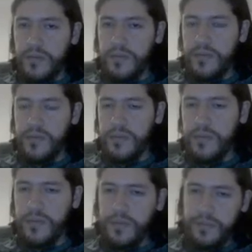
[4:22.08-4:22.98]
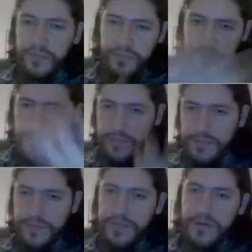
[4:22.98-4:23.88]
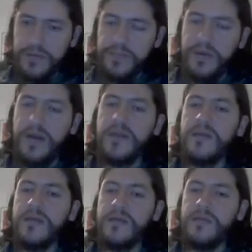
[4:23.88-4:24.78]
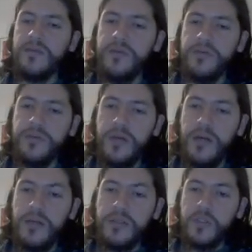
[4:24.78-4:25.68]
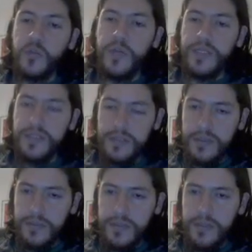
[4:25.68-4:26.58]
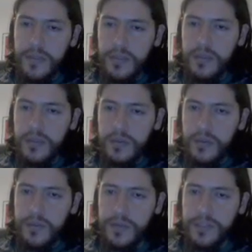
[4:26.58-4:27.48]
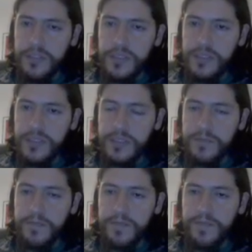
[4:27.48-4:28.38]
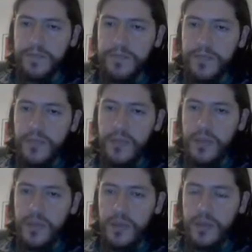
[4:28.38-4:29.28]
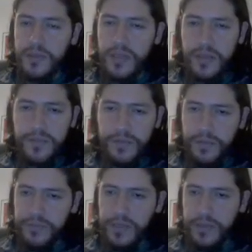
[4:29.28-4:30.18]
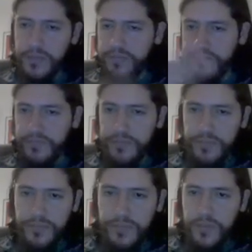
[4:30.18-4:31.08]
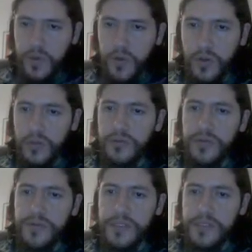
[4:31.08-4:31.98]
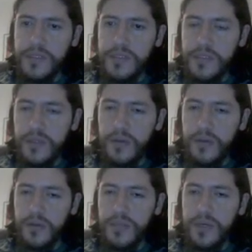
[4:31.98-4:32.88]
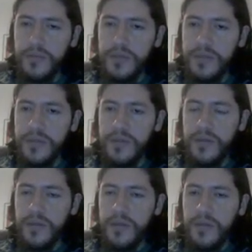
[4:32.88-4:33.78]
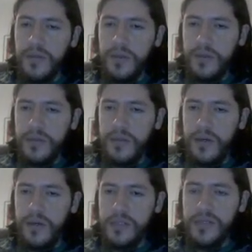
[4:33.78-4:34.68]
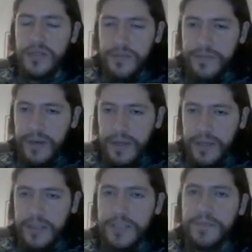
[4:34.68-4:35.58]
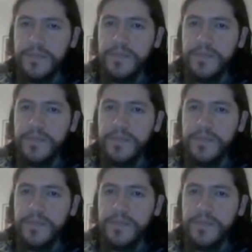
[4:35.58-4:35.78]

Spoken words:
on the first part, as I told you, are 27 universities taken from the whole universities in Colombia that are certified.